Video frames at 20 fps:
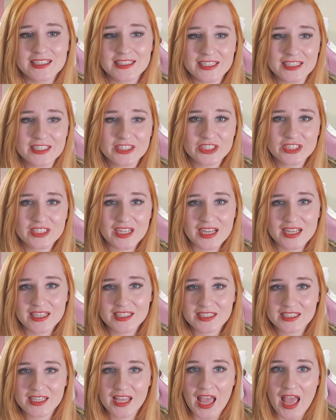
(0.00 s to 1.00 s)
sit at your
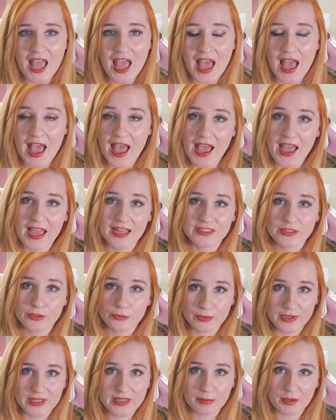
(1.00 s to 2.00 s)
desk and
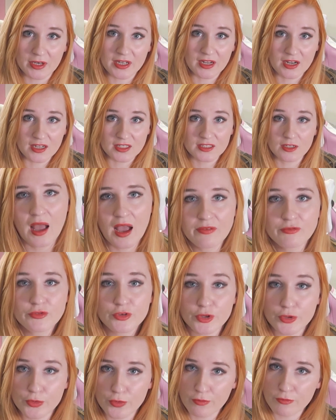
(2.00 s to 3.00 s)
read the bloody cards.
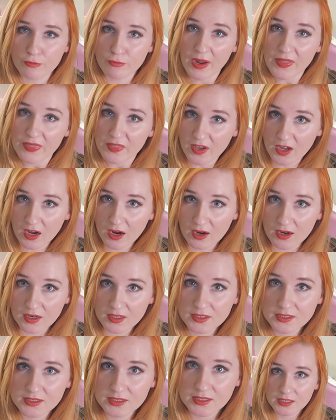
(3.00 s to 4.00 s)
After you have read the
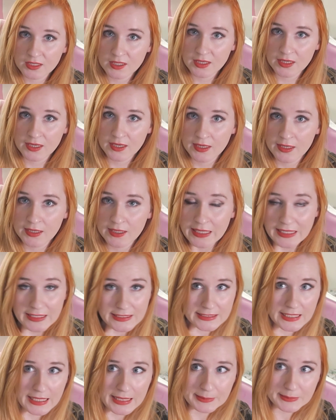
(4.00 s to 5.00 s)
cards,
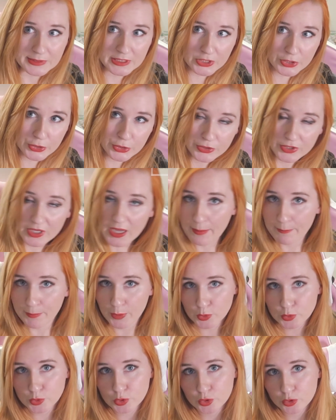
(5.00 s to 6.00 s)
it's time to learn the
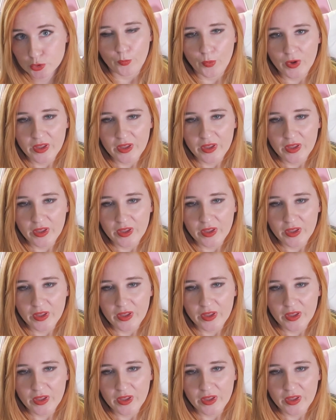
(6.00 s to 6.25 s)
combos.